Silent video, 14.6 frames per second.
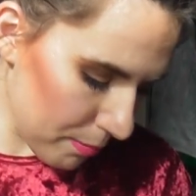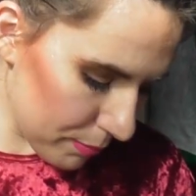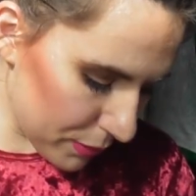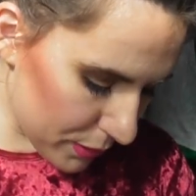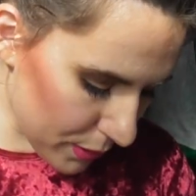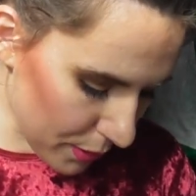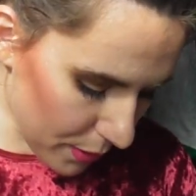
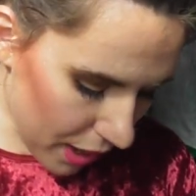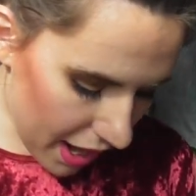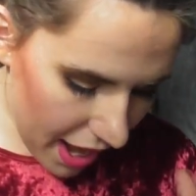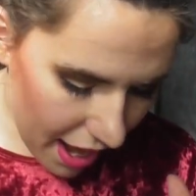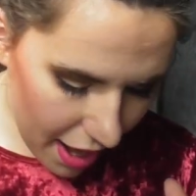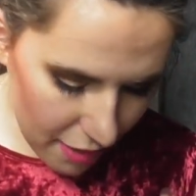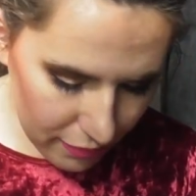So I
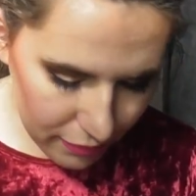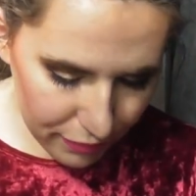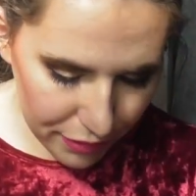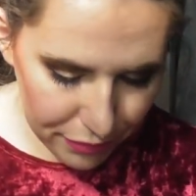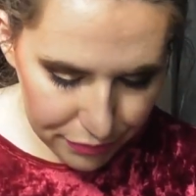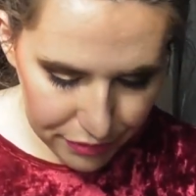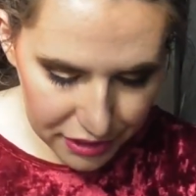have
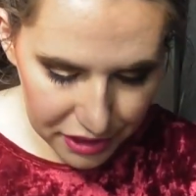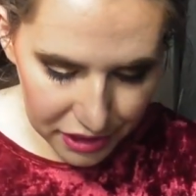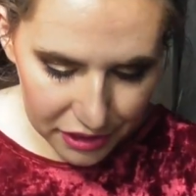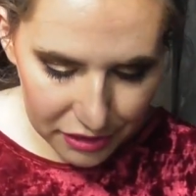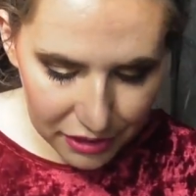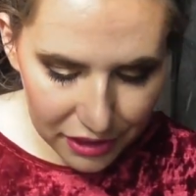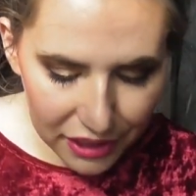
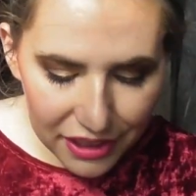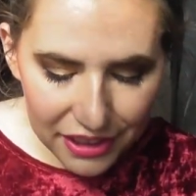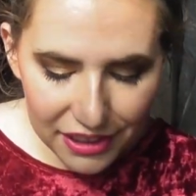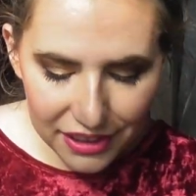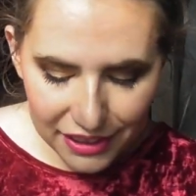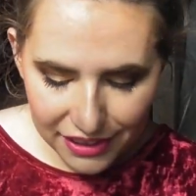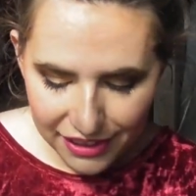50.
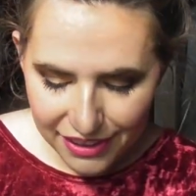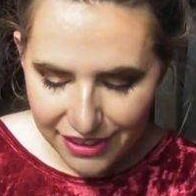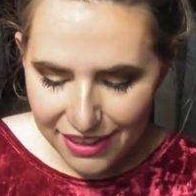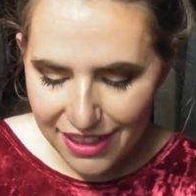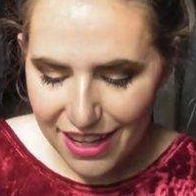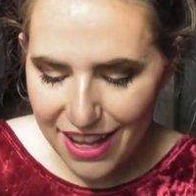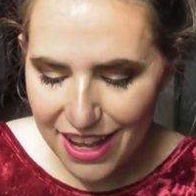
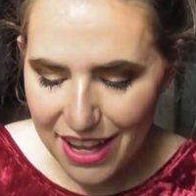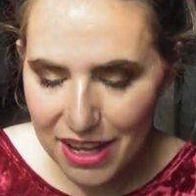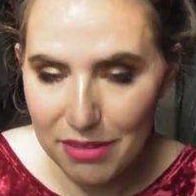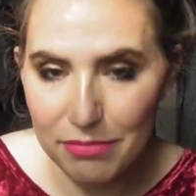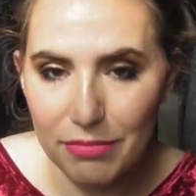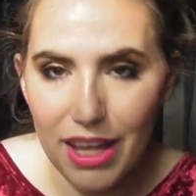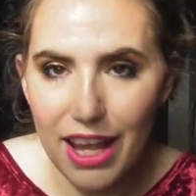
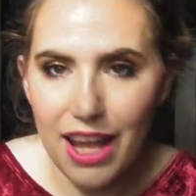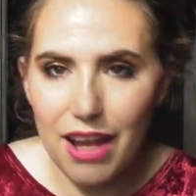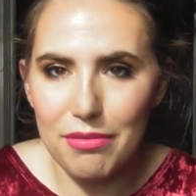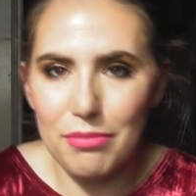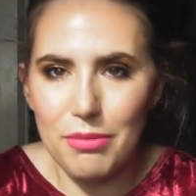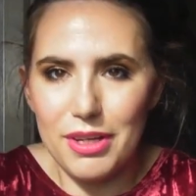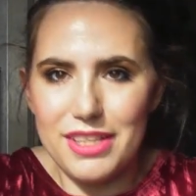I
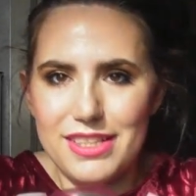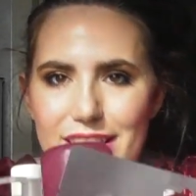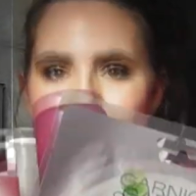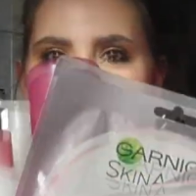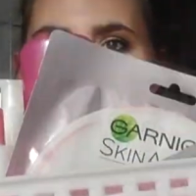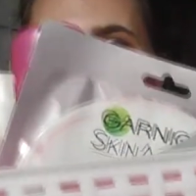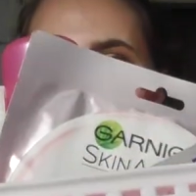have what is
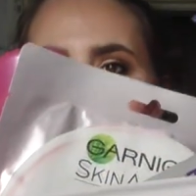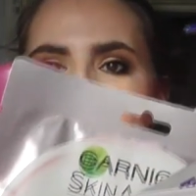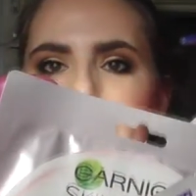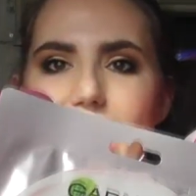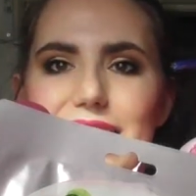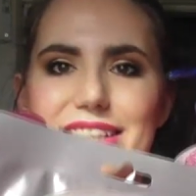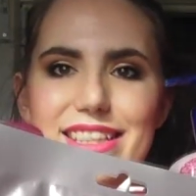in this
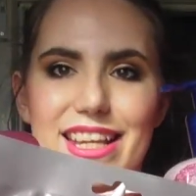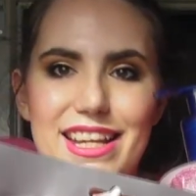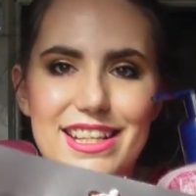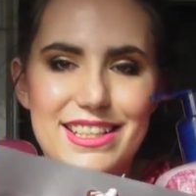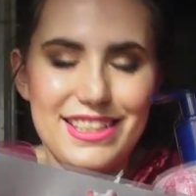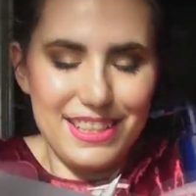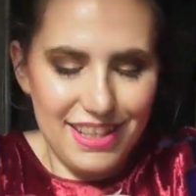
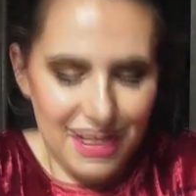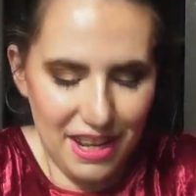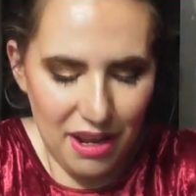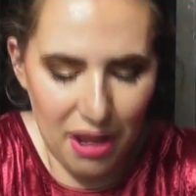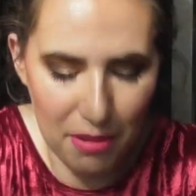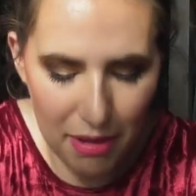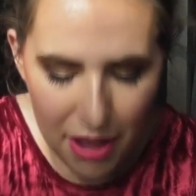basket,
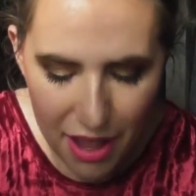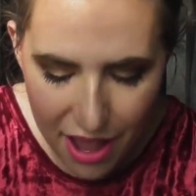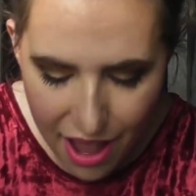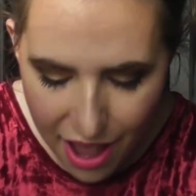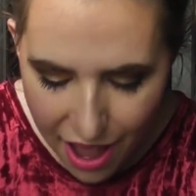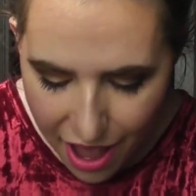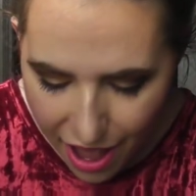
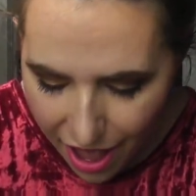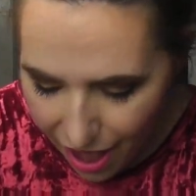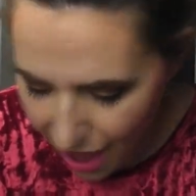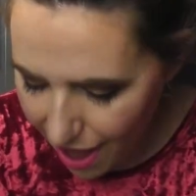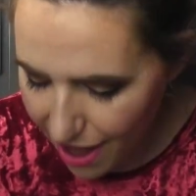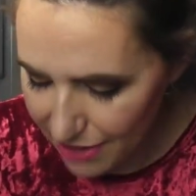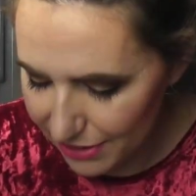
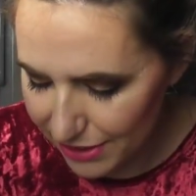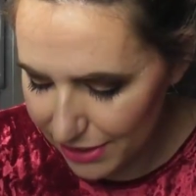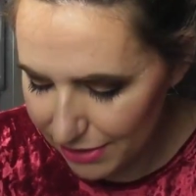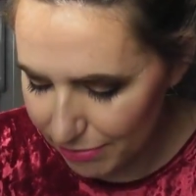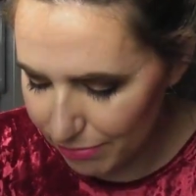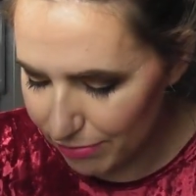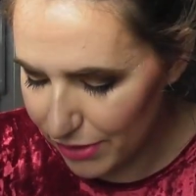and
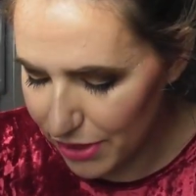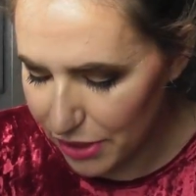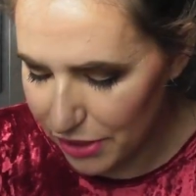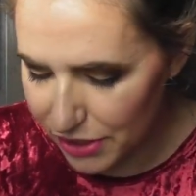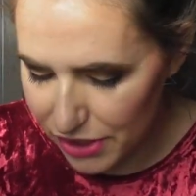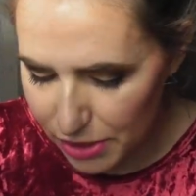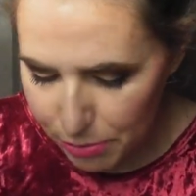
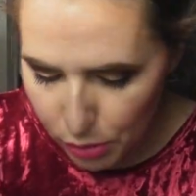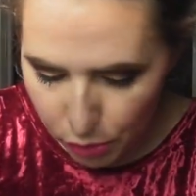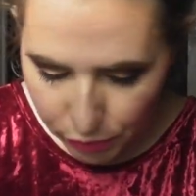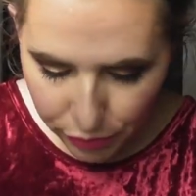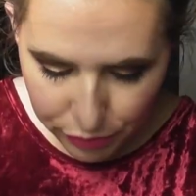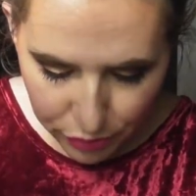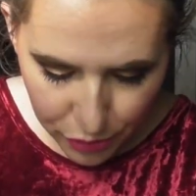there is some
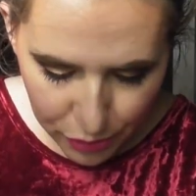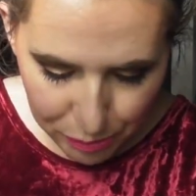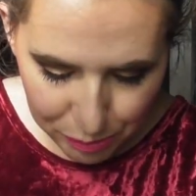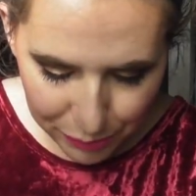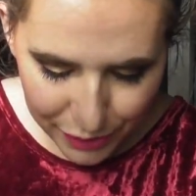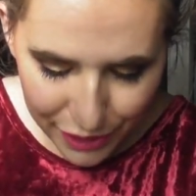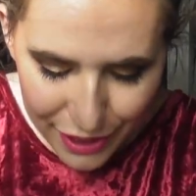overflow.
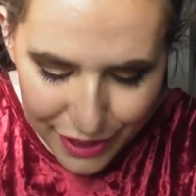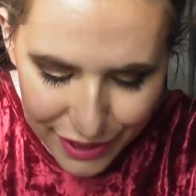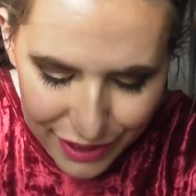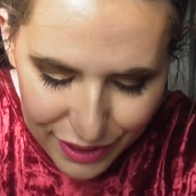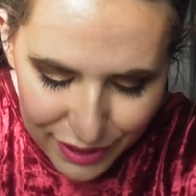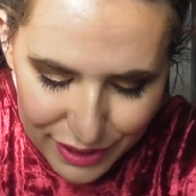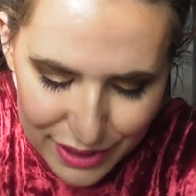
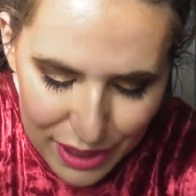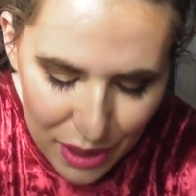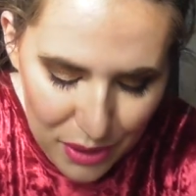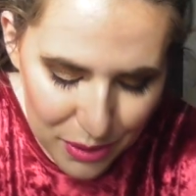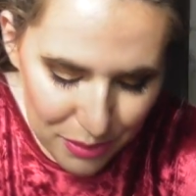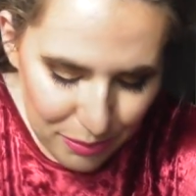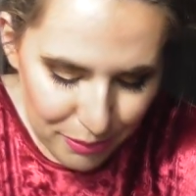
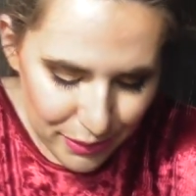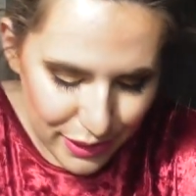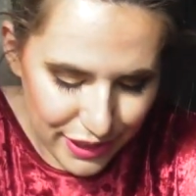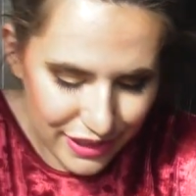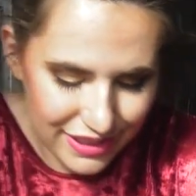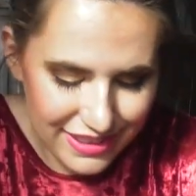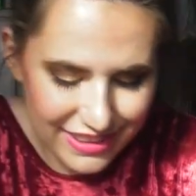So
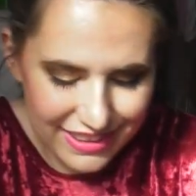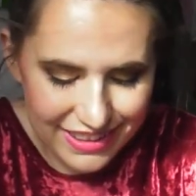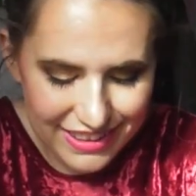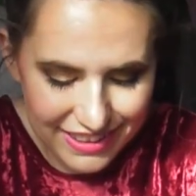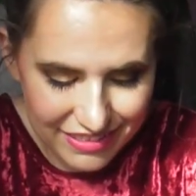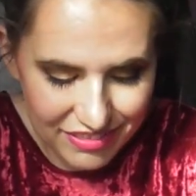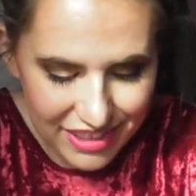we're
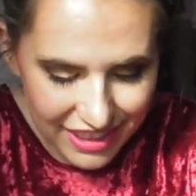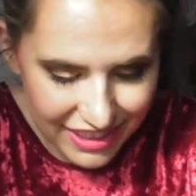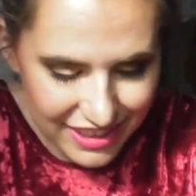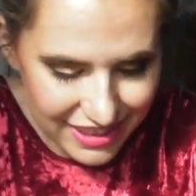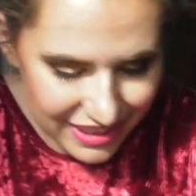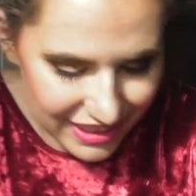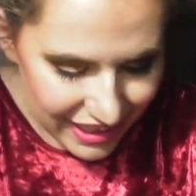
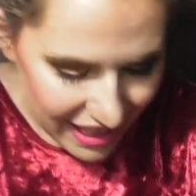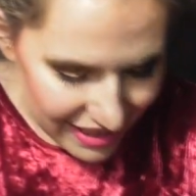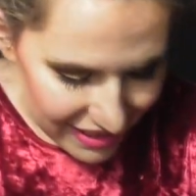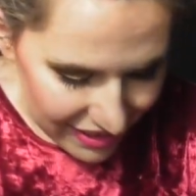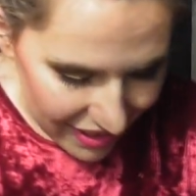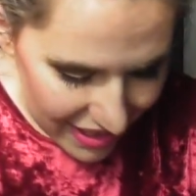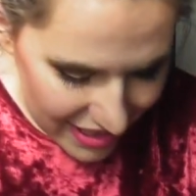just gonna
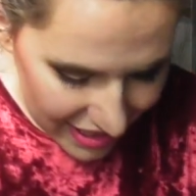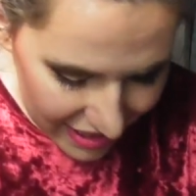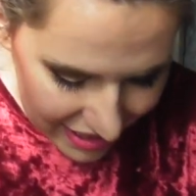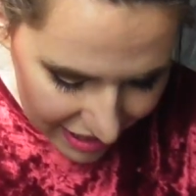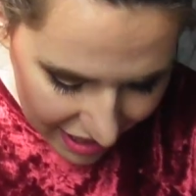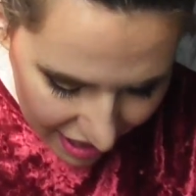get started.